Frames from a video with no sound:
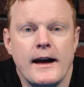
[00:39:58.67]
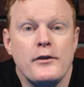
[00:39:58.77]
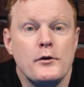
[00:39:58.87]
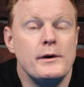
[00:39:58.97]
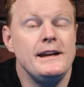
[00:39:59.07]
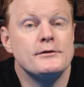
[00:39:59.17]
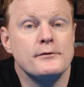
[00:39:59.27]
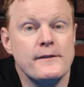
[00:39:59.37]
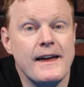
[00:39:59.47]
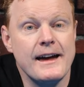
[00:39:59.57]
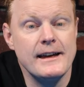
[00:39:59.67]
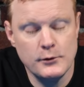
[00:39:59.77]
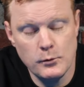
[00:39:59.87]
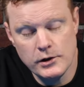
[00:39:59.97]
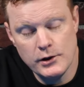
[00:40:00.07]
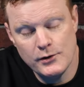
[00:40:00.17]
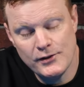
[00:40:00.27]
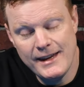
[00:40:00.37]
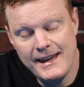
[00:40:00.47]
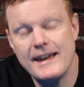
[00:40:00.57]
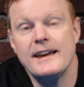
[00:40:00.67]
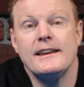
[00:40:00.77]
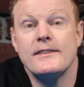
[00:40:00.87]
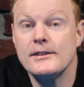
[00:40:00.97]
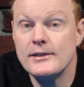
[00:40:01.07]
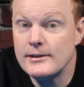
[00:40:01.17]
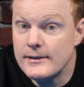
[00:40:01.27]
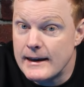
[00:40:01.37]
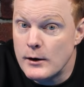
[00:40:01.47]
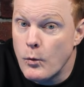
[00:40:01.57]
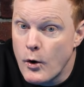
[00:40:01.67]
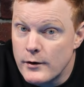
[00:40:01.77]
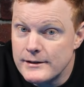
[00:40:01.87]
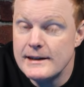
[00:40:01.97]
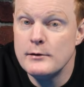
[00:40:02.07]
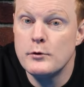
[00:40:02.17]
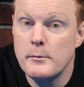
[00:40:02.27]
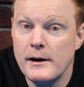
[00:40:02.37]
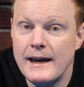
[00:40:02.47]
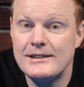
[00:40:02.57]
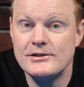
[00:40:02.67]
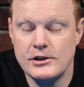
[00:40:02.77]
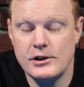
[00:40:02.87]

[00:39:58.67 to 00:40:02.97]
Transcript: And the reason for that is what you see here, this is the warranty replaced